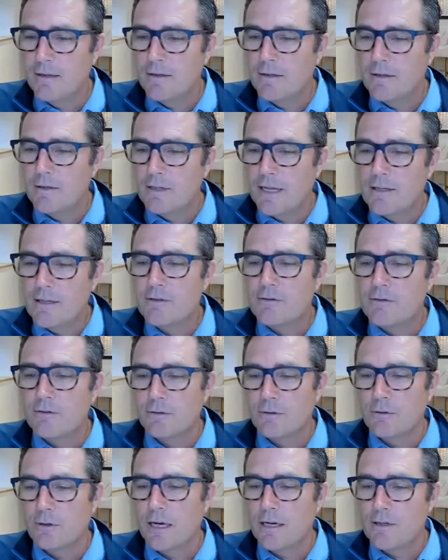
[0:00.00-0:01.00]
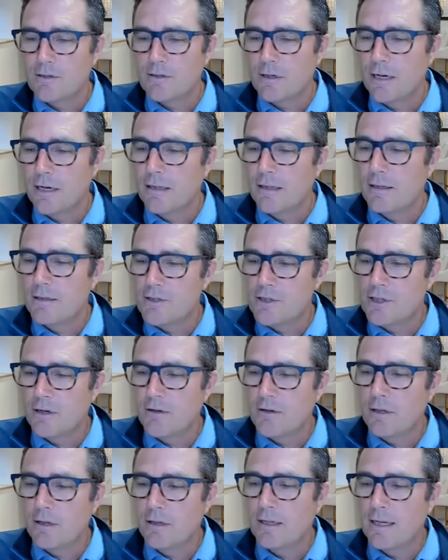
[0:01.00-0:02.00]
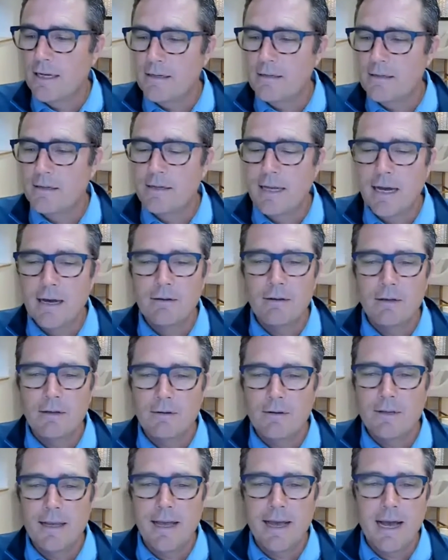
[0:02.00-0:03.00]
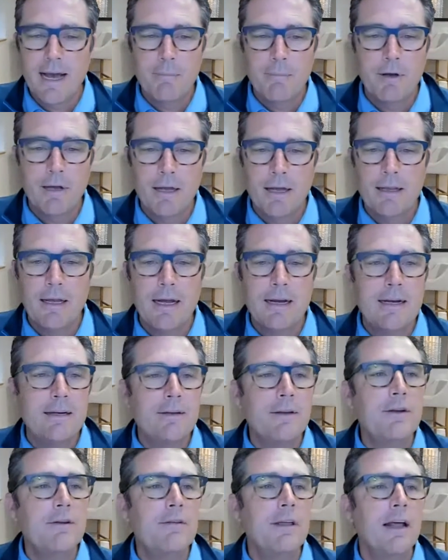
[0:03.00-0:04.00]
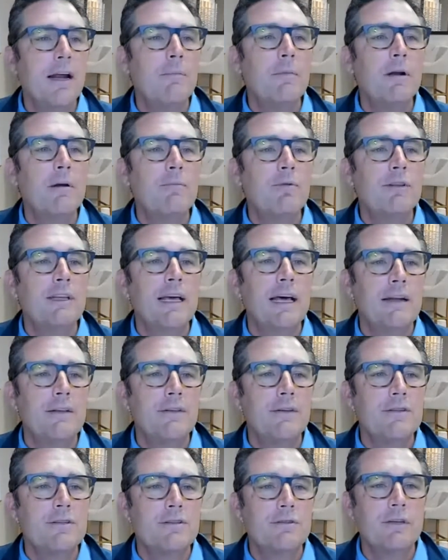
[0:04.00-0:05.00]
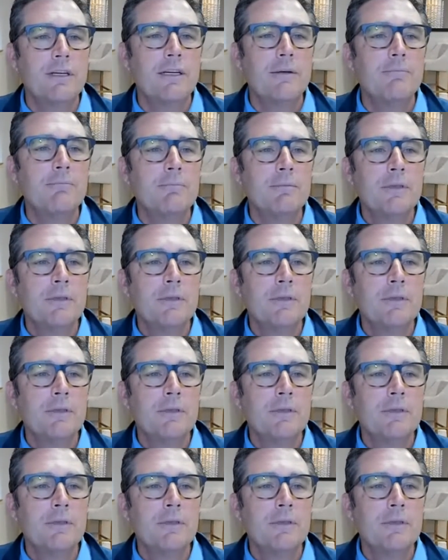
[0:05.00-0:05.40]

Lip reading: That's true. I share the link to download the app. I need to do that. I'm going to put that in the stream.